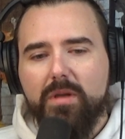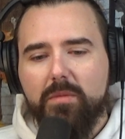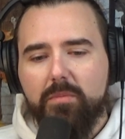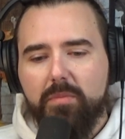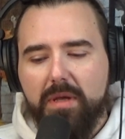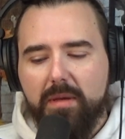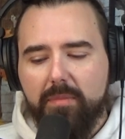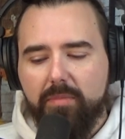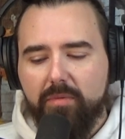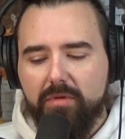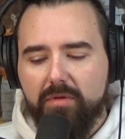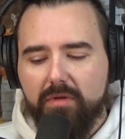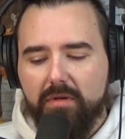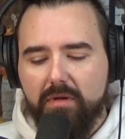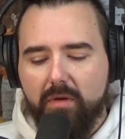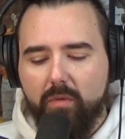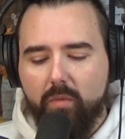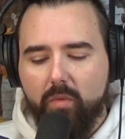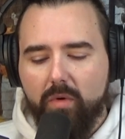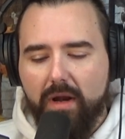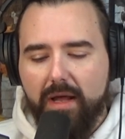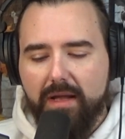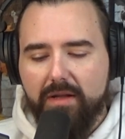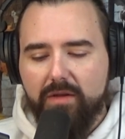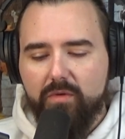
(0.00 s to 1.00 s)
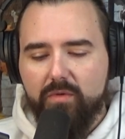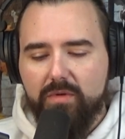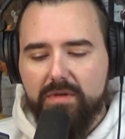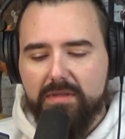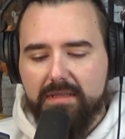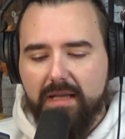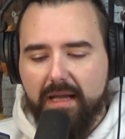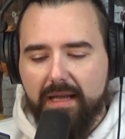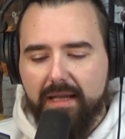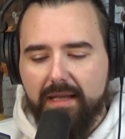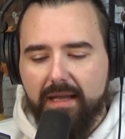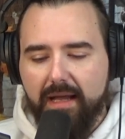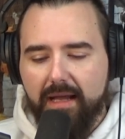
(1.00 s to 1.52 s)
people. What I do is
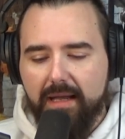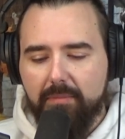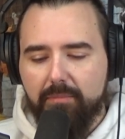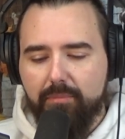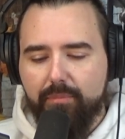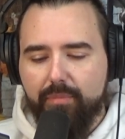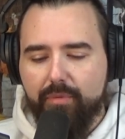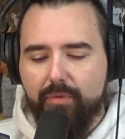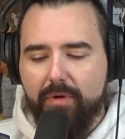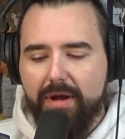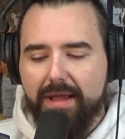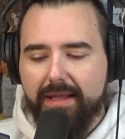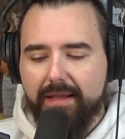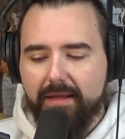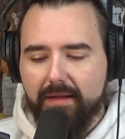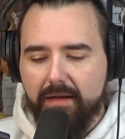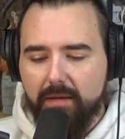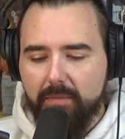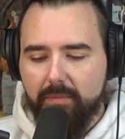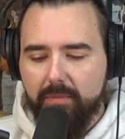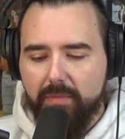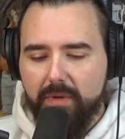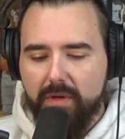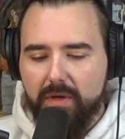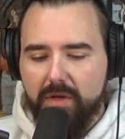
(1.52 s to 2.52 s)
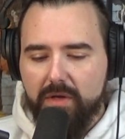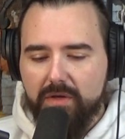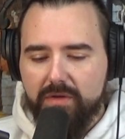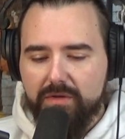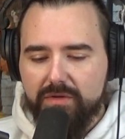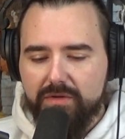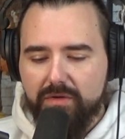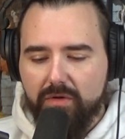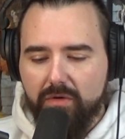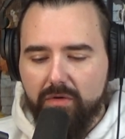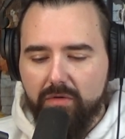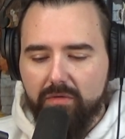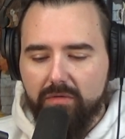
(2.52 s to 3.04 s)
I break it up.
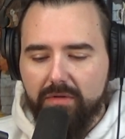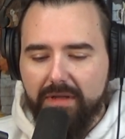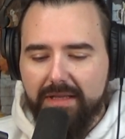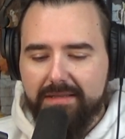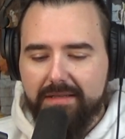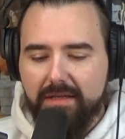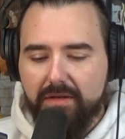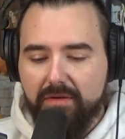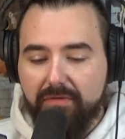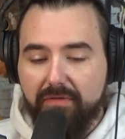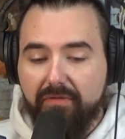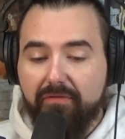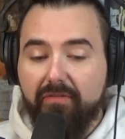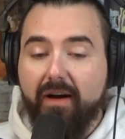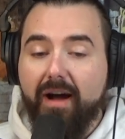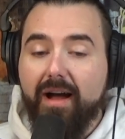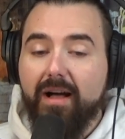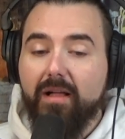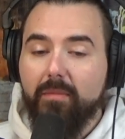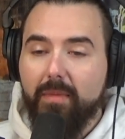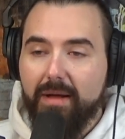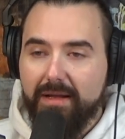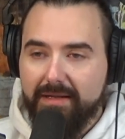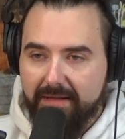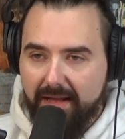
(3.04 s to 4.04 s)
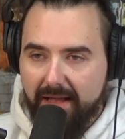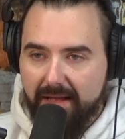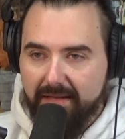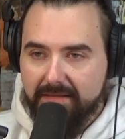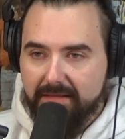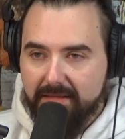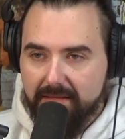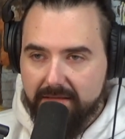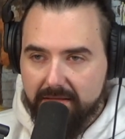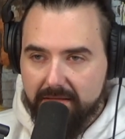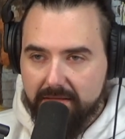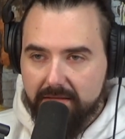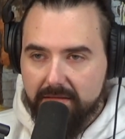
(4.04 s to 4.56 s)
So let's say to file my
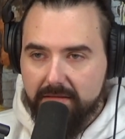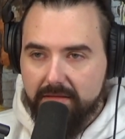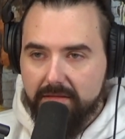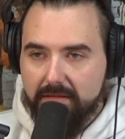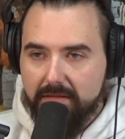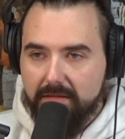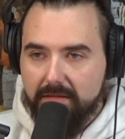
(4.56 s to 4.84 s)
taxes,